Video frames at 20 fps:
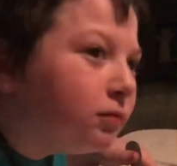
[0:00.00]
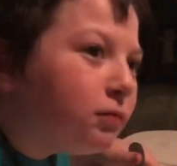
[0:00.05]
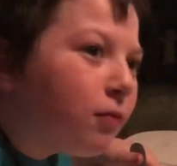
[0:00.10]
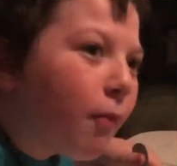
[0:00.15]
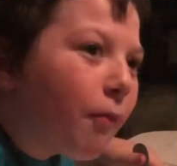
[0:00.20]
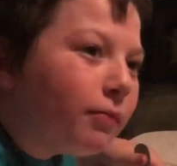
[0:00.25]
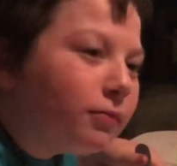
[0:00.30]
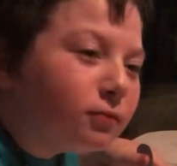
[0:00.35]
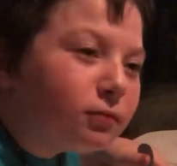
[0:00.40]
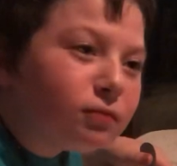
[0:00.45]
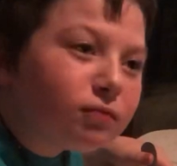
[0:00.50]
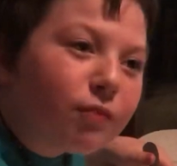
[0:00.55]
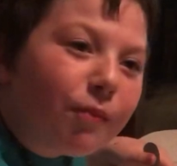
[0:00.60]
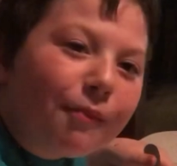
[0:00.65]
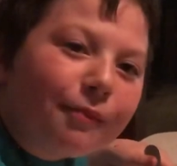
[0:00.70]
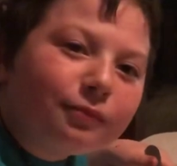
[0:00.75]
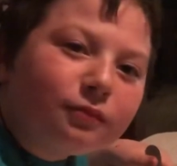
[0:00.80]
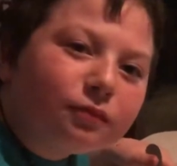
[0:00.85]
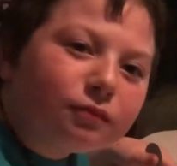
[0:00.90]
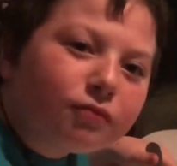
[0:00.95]
He goes,
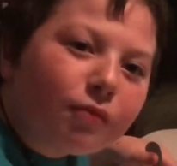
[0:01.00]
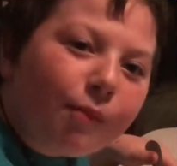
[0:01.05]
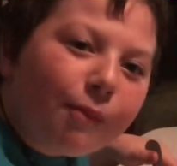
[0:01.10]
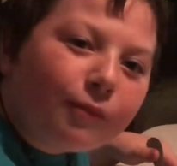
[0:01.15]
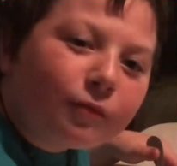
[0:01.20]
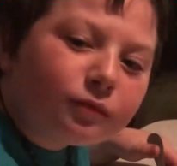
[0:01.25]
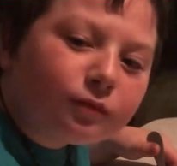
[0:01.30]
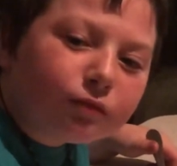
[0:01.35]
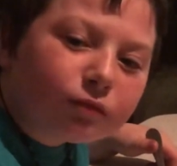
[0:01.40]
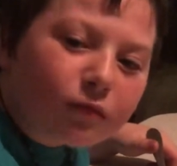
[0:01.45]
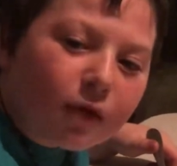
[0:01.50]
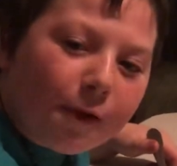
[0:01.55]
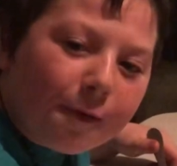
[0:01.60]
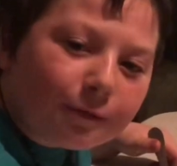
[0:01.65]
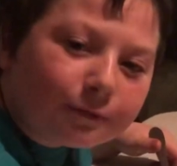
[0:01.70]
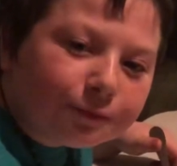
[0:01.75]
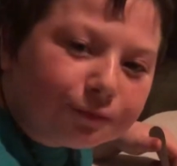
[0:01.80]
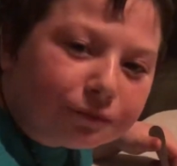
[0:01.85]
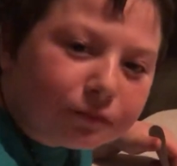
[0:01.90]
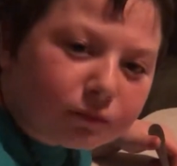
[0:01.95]
Grandma don't cook nowhere
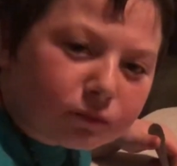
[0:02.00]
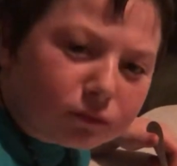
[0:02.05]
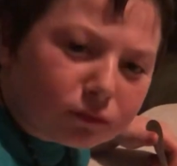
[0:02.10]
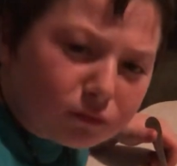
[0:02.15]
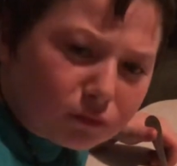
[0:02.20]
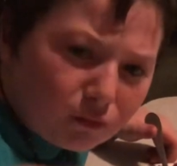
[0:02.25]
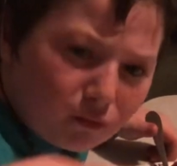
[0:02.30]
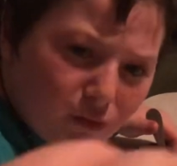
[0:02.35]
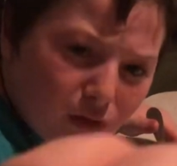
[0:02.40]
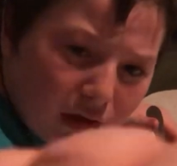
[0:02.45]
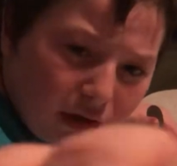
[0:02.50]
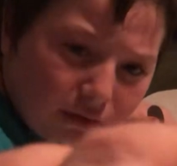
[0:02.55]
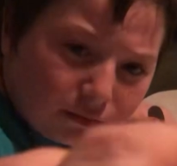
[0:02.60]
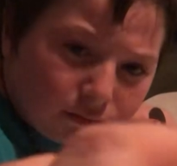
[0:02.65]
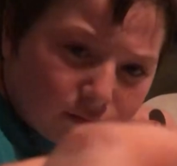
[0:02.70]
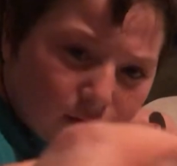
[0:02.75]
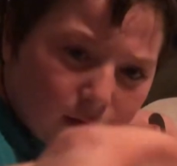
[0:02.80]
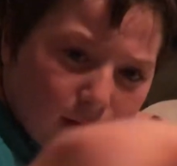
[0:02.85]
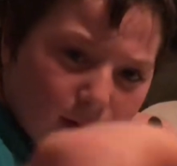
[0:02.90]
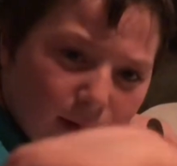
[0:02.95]
near as good as
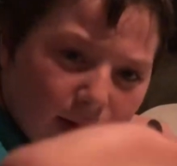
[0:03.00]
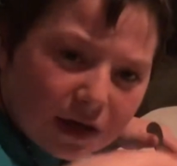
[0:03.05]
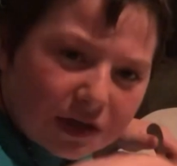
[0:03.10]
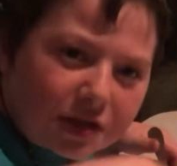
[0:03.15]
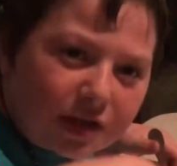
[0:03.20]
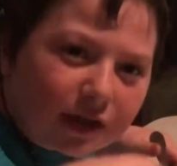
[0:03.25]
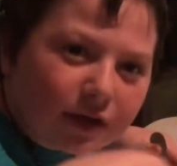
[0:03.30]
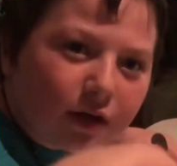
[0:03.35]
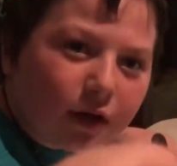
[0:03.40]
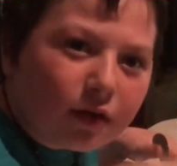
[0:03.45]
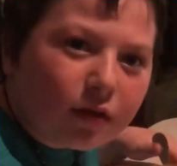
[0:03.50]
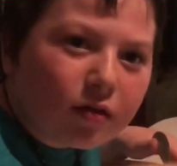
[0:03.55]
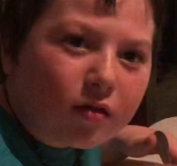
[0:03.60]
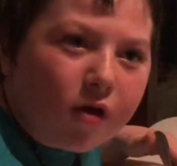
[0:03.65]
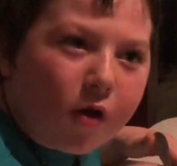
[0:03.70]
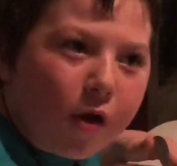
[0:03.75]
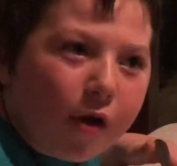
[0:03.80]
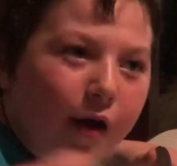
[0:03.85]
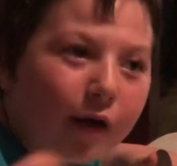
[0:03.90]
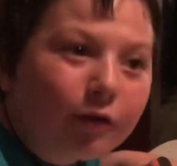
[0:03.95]
Uncle Lou. She does
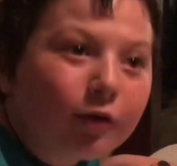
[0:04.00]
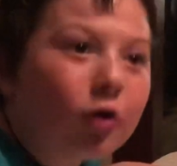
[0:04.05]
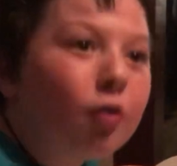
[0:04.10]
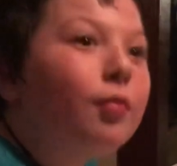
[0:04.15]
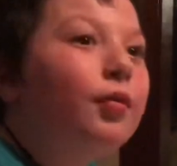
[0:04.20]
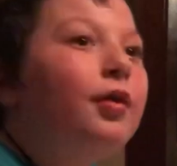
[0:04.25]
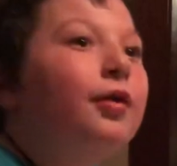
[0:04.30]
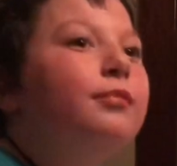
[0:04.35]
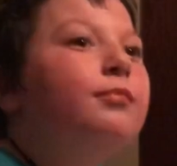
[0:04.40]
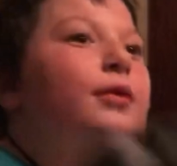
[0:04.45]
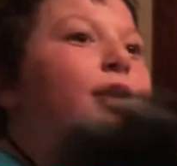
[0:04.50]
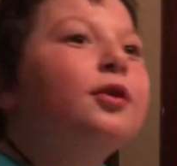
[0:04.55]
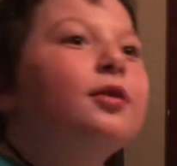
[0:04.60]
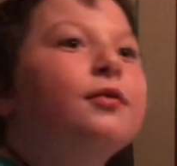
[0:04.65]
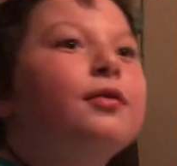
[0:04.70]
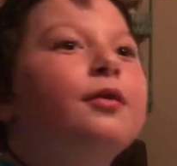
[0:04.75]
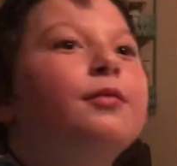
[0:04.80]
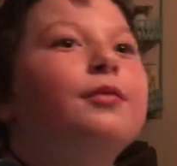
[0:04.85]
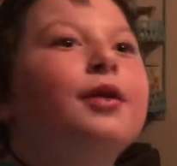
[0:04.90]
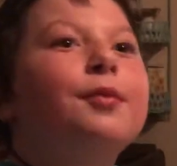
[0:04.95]
a little bit better
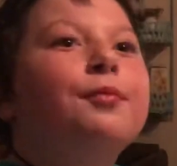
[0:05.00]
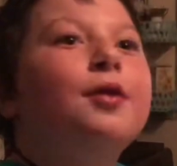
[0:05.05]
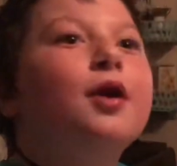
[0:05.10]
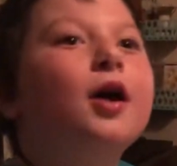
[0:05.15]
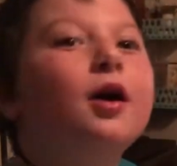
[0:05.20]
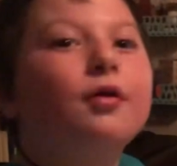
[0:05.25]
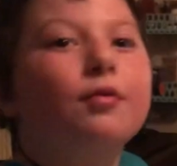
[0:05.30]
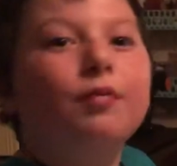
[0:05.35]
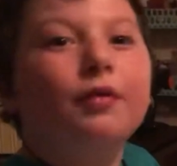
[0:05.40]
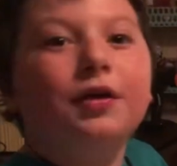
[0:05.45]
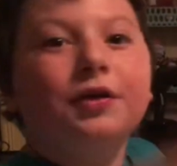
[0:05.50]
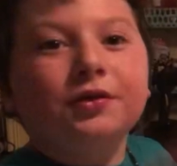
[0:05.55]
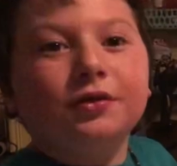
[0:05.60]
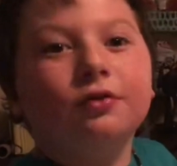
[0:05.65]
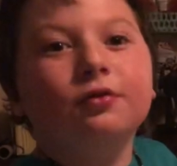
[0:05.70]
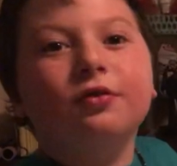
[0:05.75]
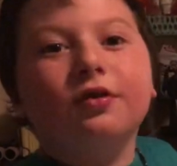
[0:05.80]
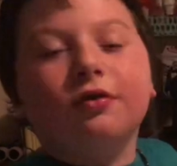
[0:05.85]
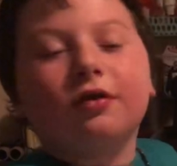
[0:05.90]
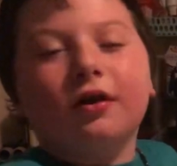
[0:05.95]
than my mom's, but
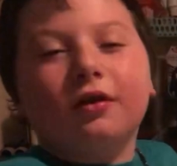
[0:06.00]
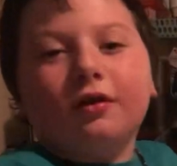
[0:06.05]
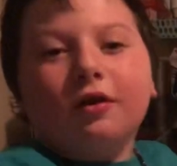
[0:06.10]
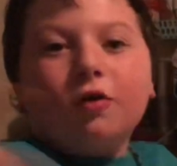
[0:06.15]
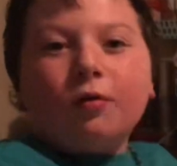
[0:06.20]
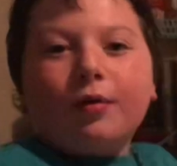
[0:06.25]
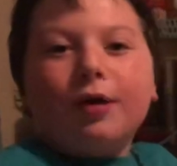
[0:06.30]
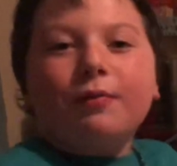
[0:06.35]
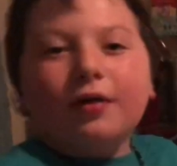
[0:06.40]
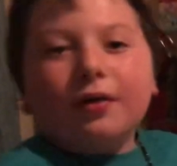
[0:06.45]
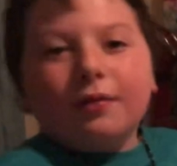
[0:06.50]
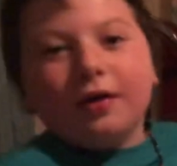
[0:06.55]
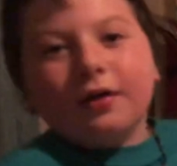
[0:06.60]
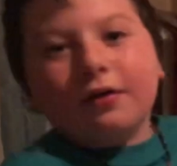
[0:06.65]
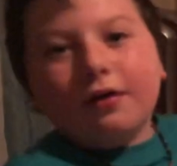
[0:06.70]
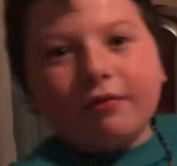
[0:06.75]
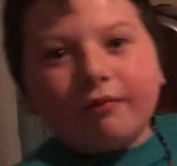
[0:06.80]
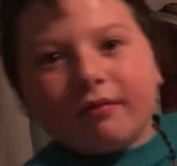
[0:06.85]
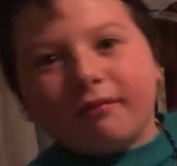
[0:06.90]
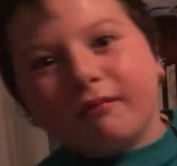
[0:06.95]
you do a little bit
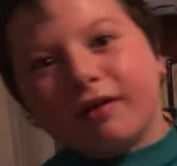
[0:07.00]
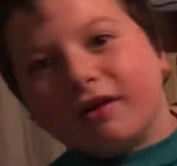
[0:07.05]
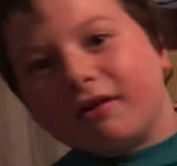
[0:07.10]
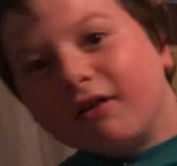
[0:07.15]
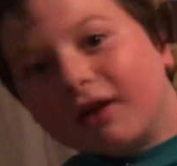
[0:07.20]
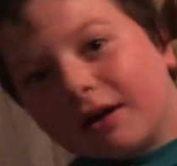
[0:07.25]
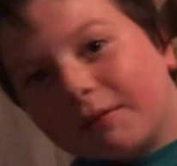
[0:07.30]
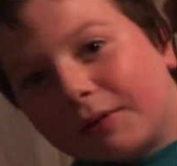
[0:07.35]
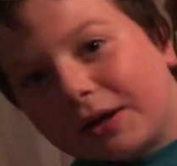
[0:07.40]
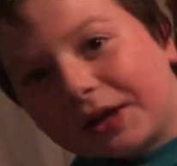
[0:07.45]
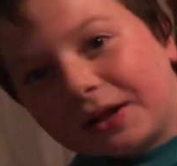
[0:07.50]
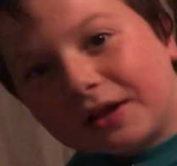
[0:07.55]
better than my grandma.